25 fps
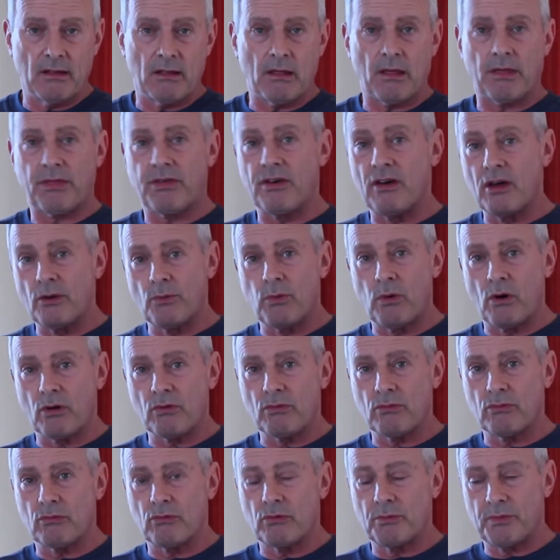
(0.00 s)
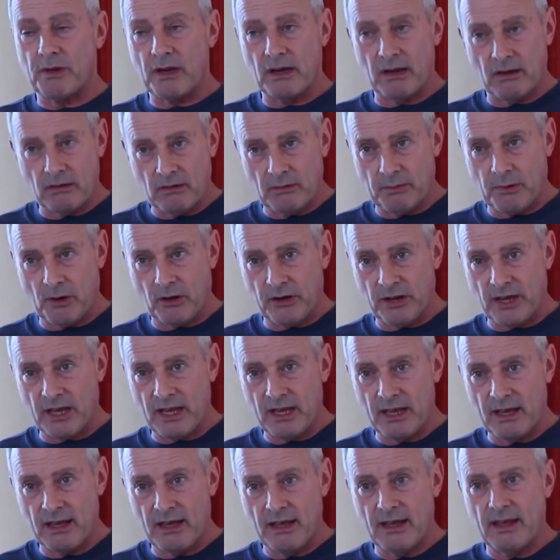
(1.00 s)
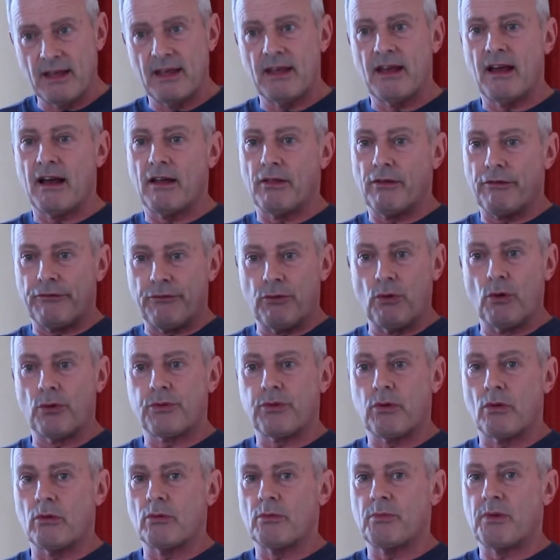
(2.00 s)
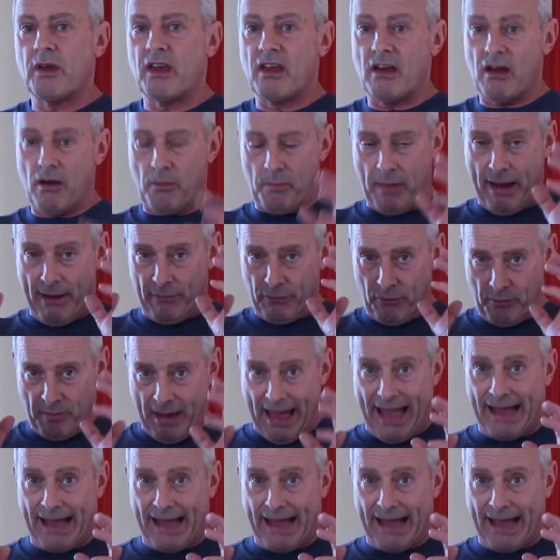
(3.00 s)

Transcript: The third one will be lower body. And the fourth one will be about the